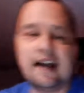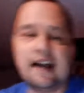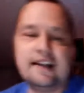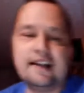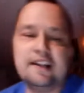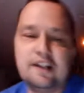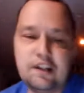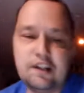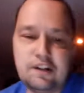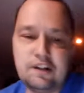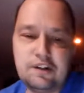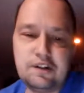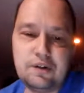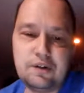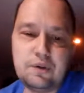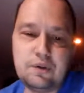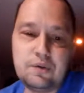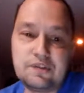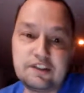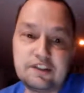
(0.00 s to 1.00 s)
I need to
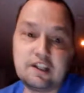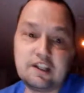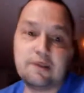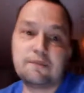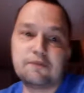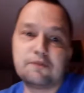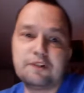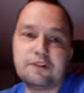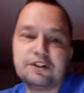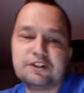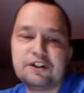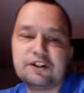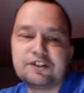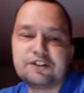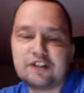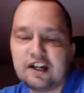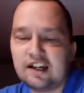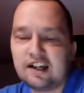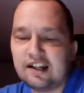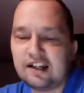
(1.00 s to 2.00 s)
do some
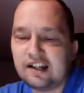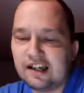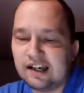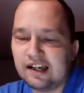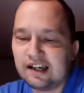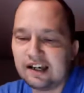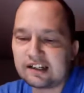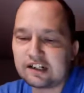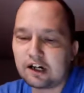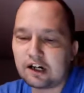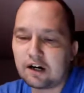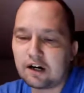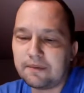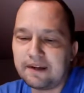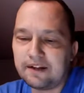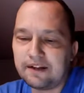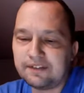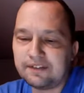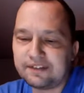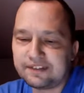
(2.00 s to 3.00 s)
research on
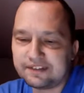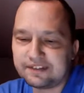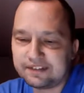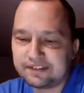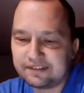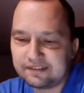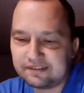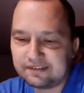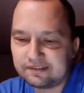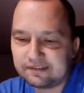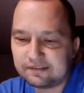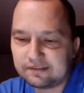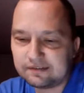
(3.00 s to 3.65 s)
car mounts.